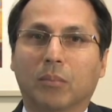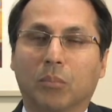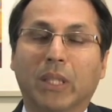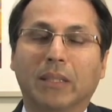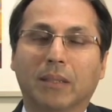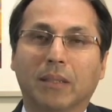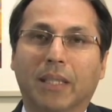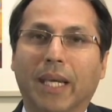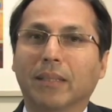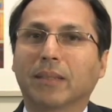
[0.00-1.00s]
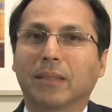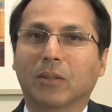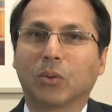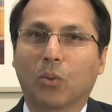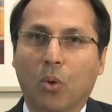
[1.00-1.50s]
brings these
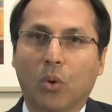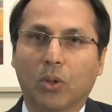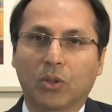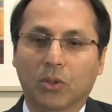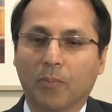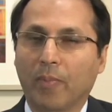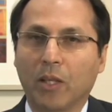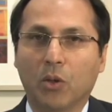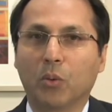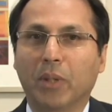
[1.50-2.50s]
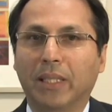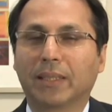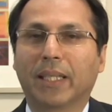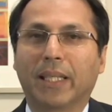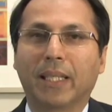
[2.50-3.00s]
cases to courts. You may
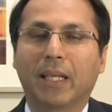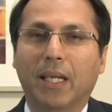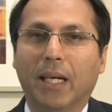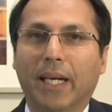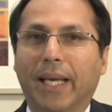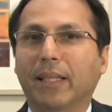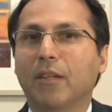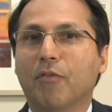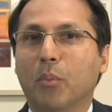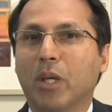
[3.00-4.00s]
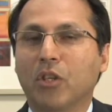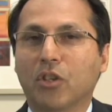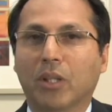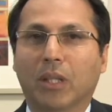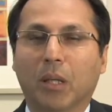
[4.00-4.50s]
say, I had the
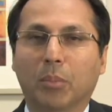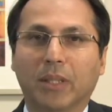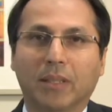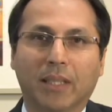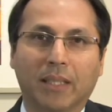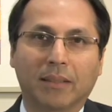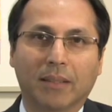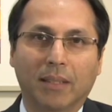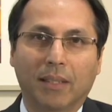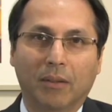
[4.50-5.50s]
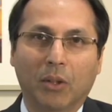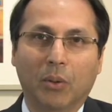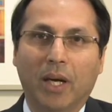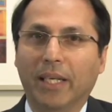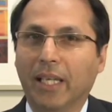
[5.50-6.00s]
information, the company says,
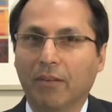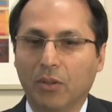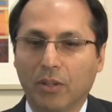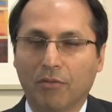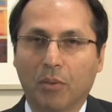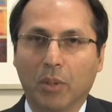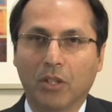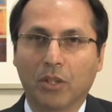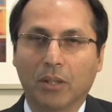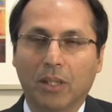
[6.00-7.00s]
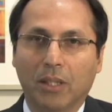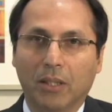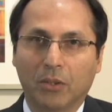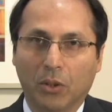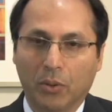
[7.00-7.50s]
no, I gave you the information.
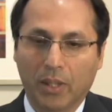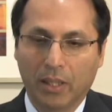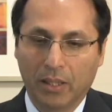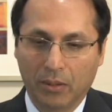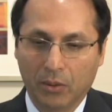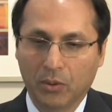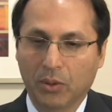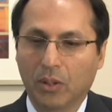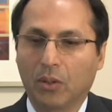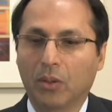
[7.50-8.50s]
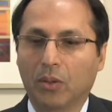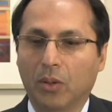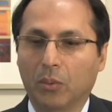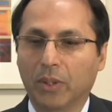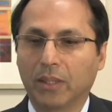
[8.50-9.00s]
So those are
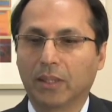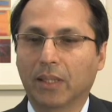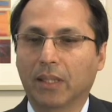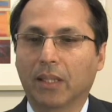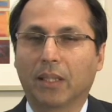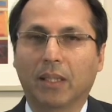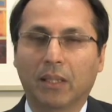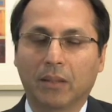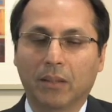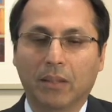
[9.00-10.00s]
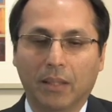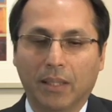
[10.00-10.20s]
always the legal